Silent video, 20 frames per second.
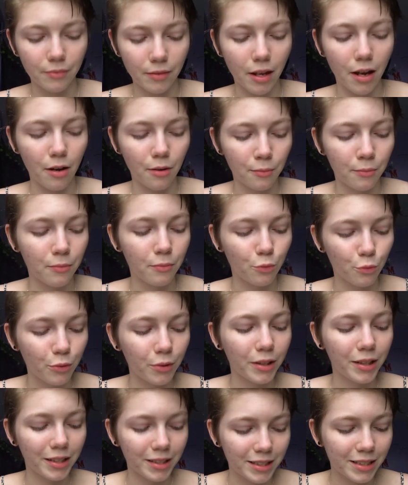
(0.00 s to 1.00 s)
I'm
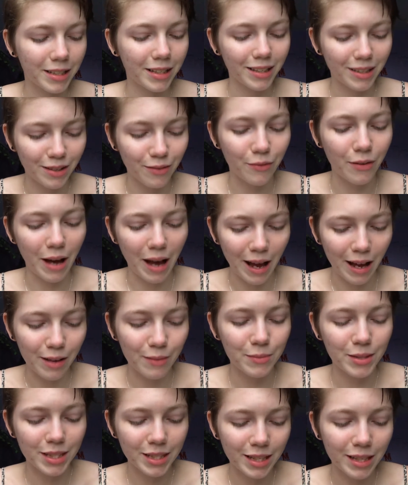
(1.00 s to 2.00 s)
really digging the
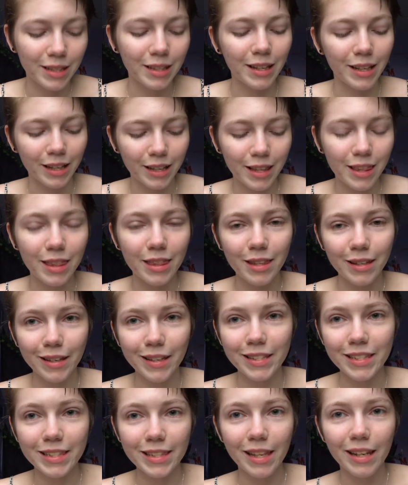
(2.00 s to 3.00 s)
vibes and like the
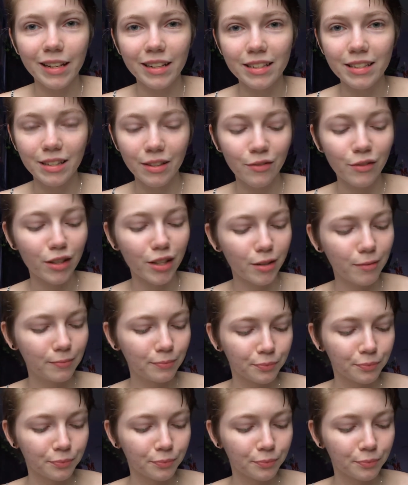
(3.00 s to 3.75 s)
aesthetics of it.